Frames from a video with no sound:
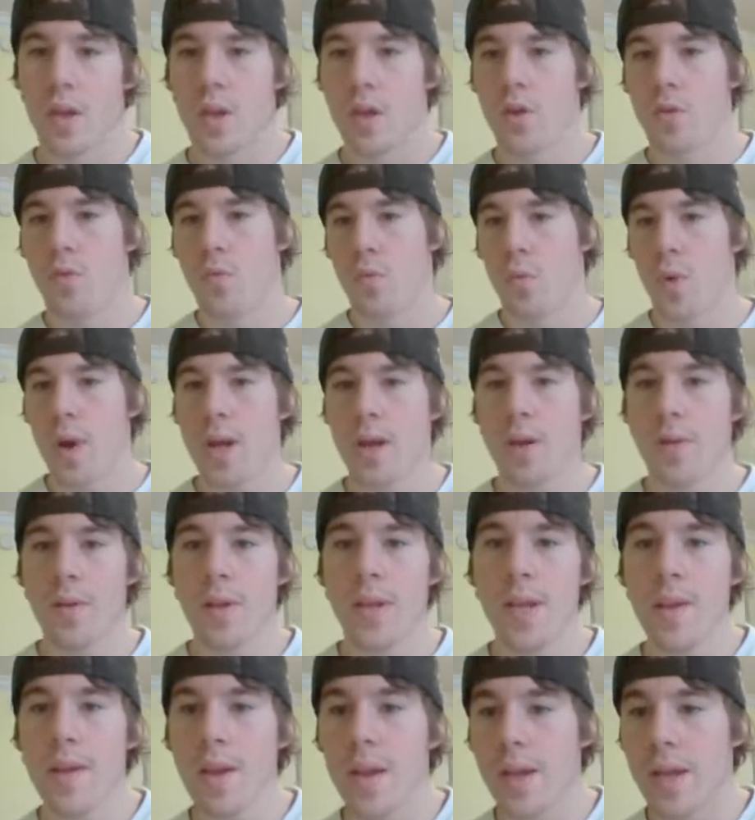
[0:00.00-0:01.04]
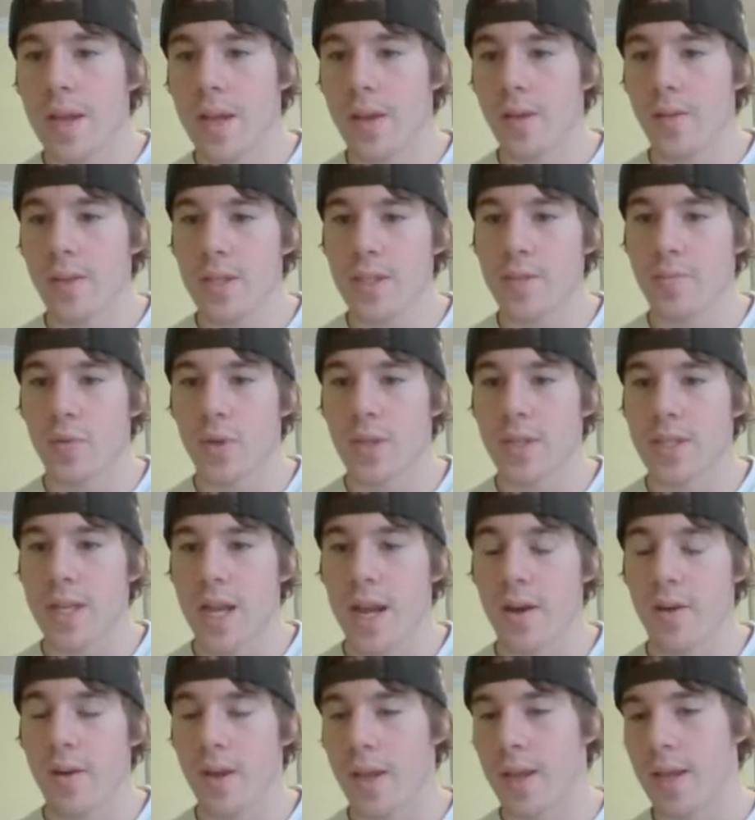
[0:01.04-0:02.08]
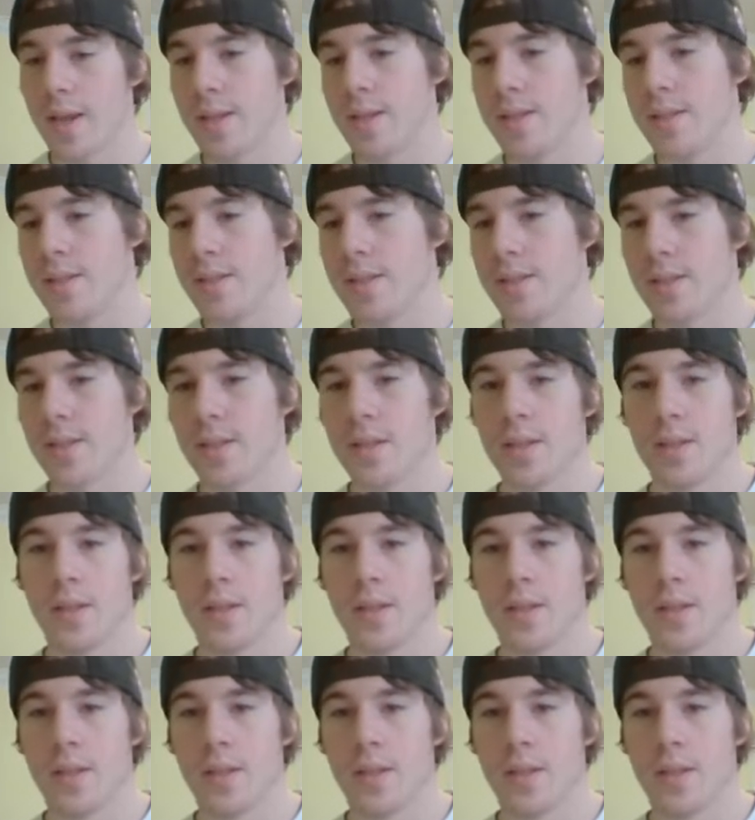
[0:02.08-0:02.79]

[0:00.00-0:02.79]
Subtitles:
Quickly, Achilles brings out his